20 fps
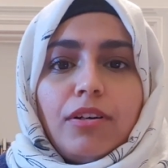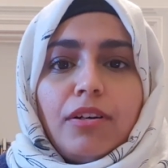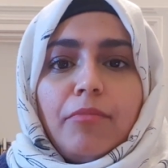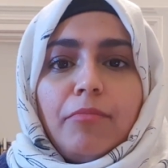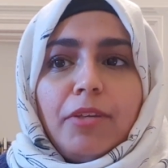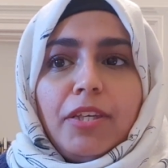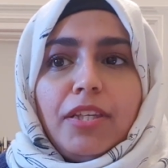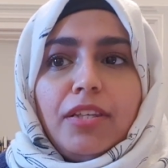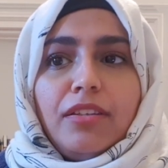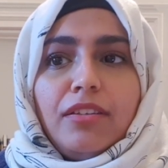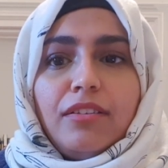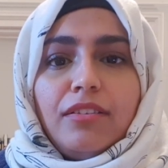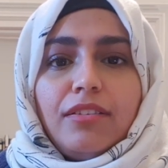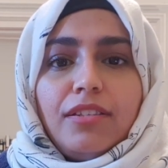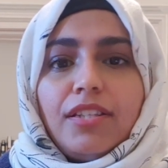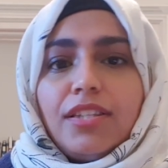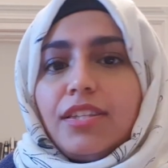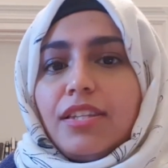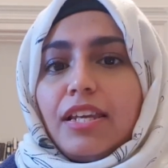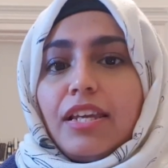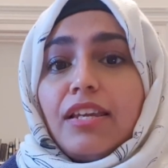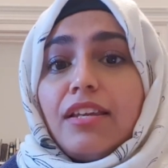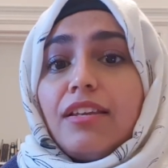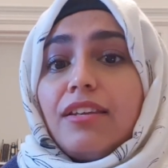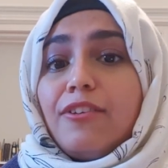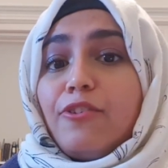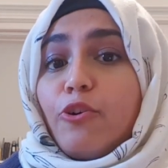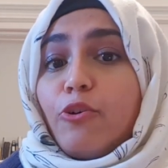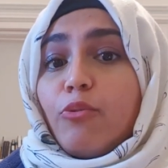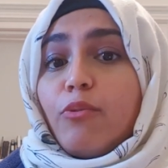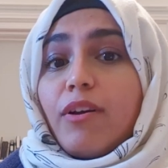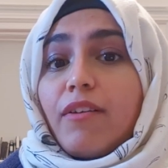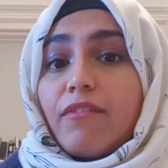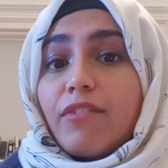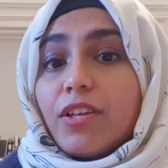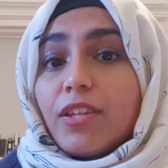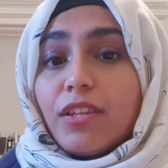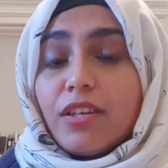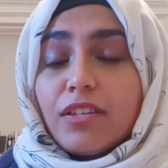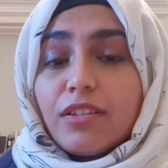I mean, did they know
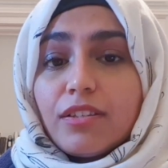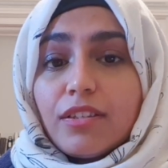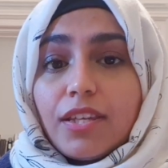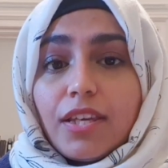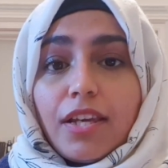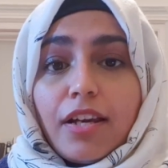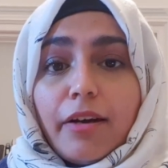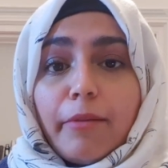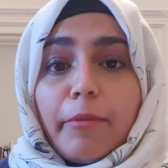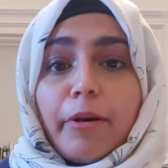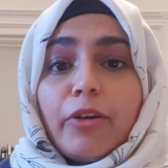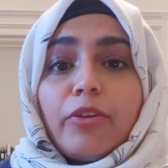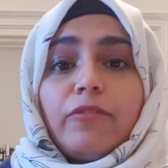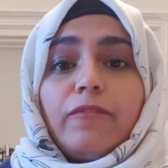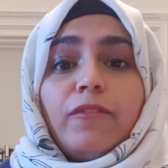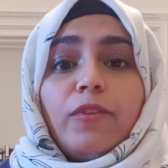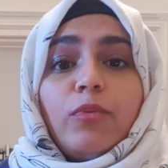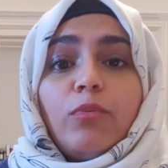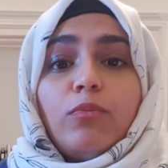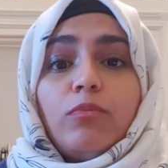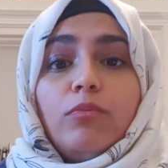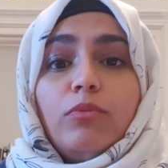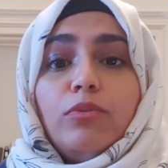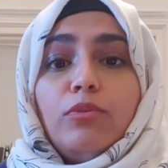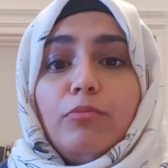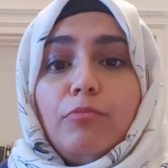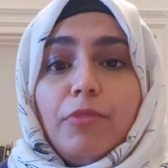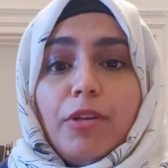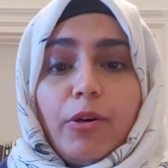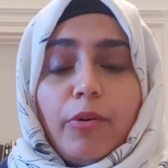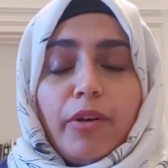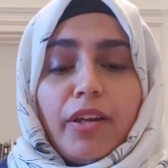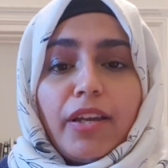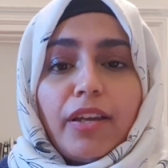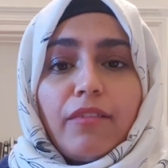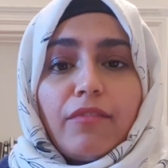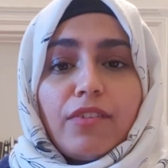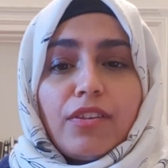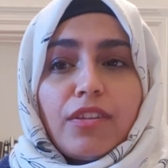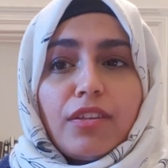everything? Did they come out of the womb knowing
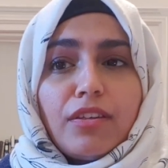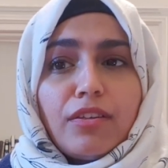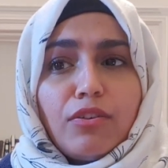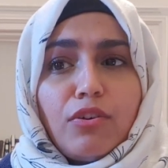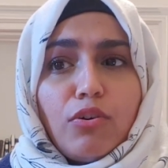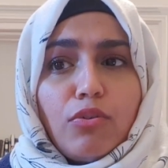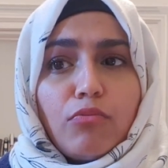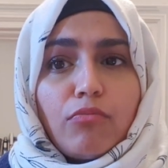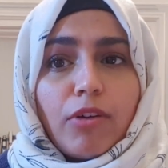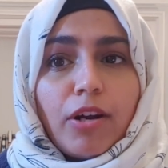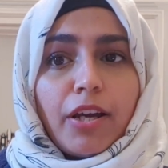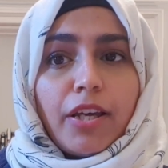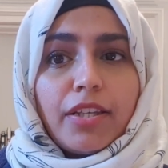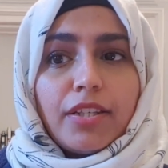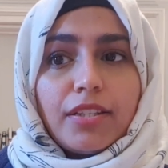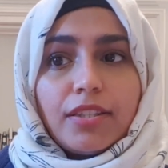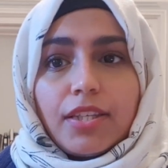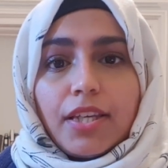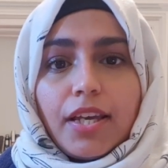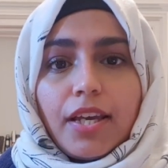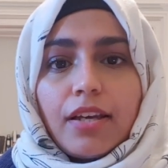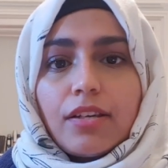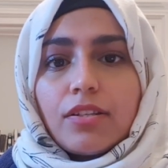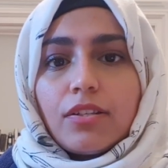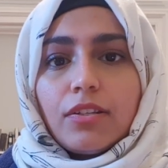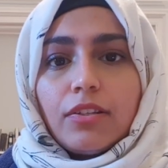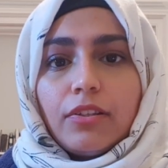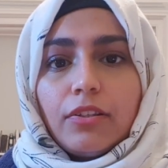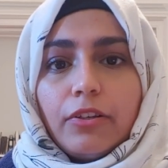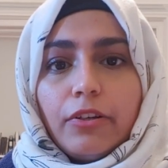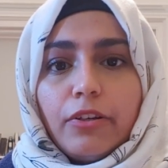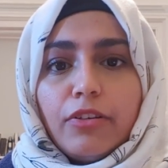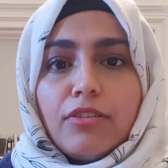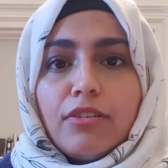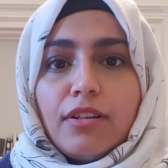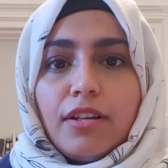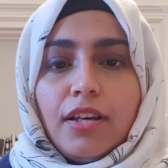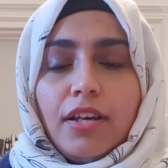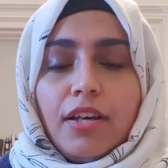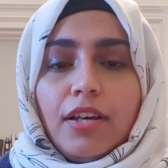everything? No, right? They had to
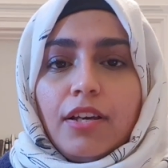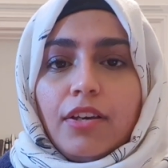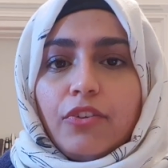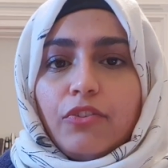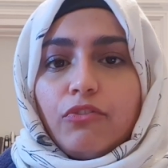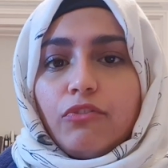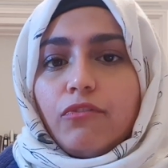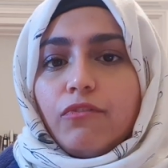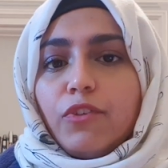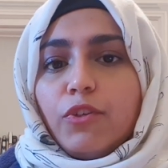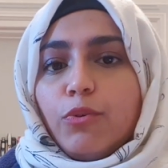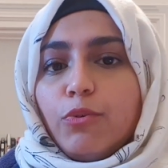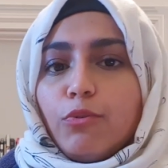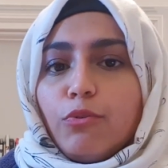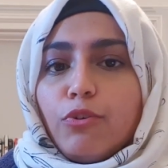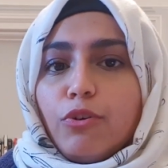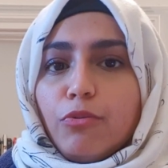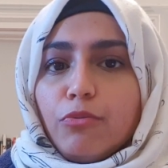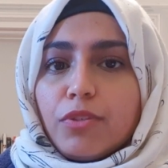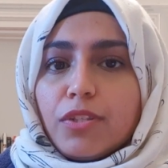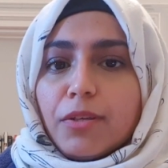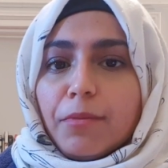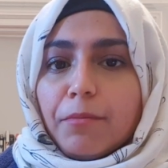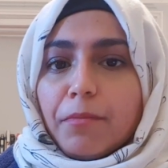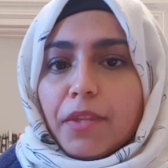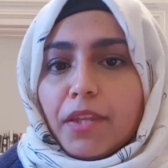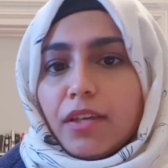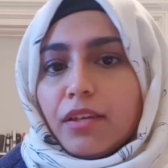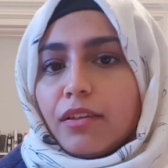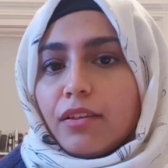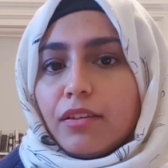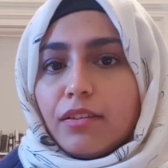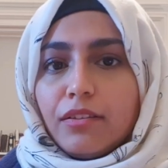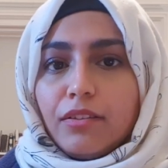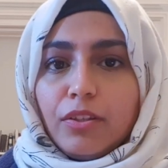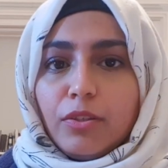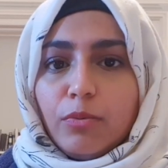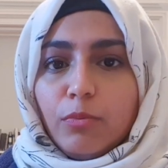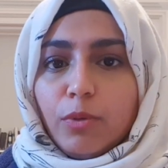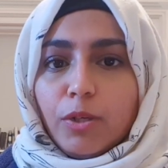learn. So if you don't know something,
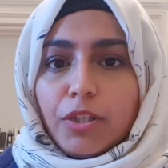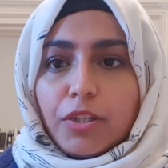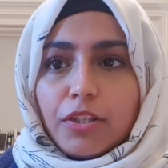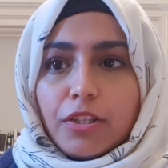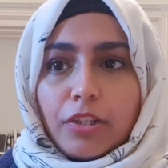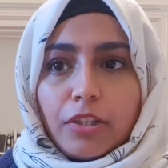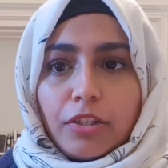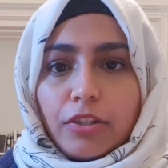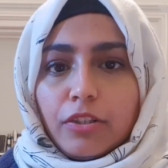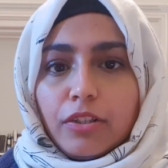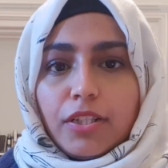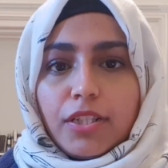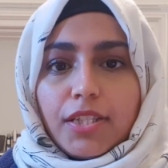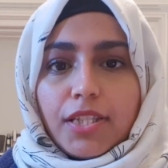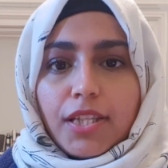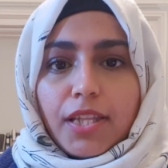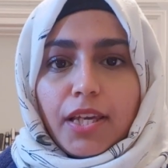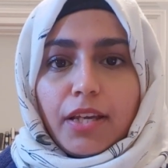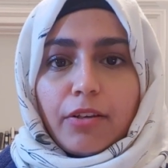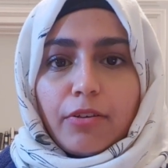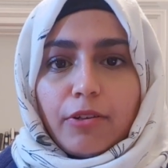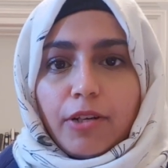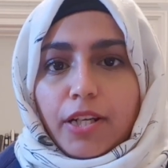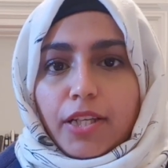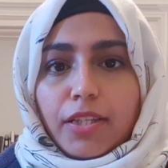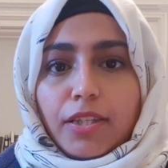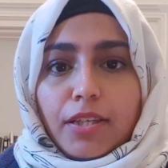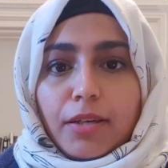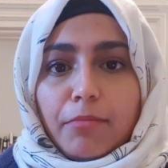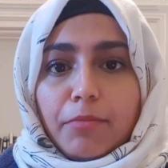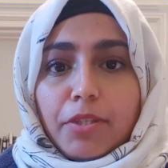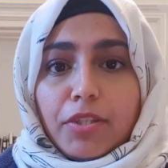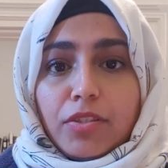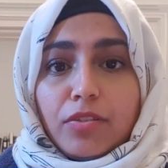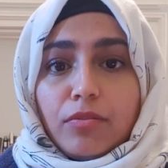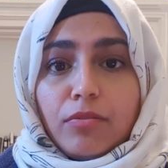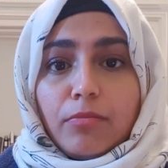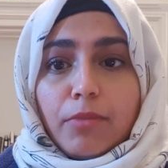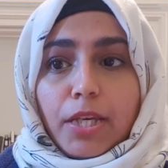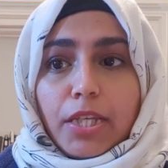you want to learn, isn't that great? That makes
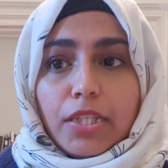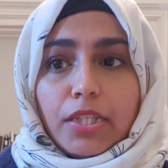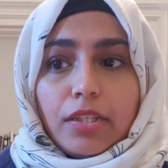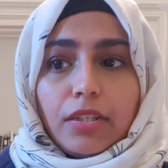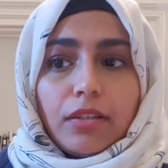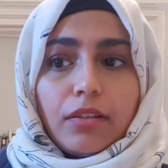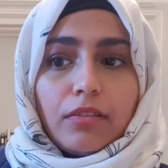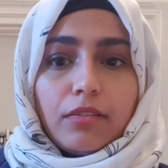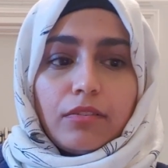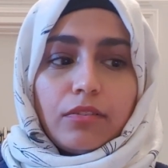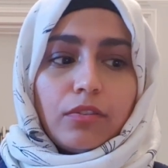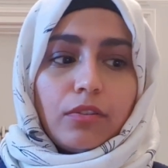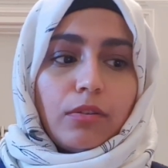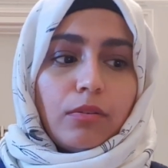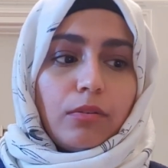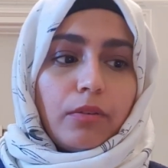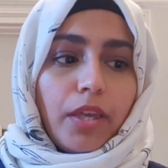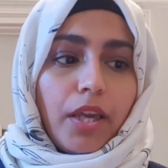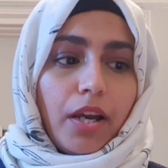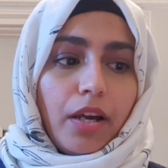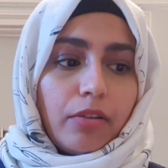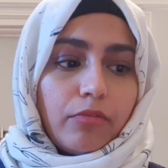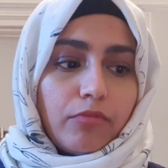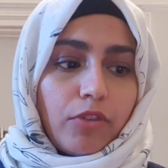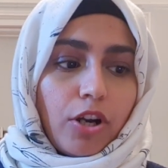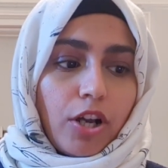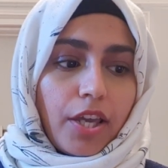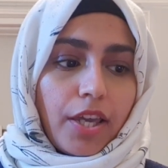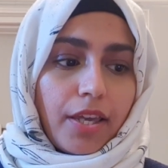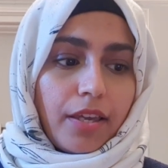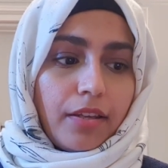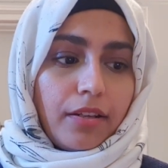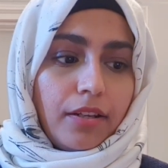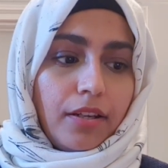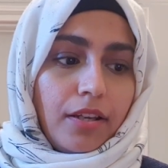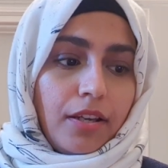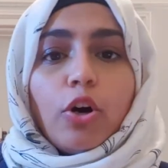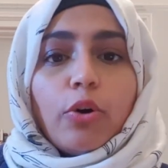you amazing. So yeah, rock it.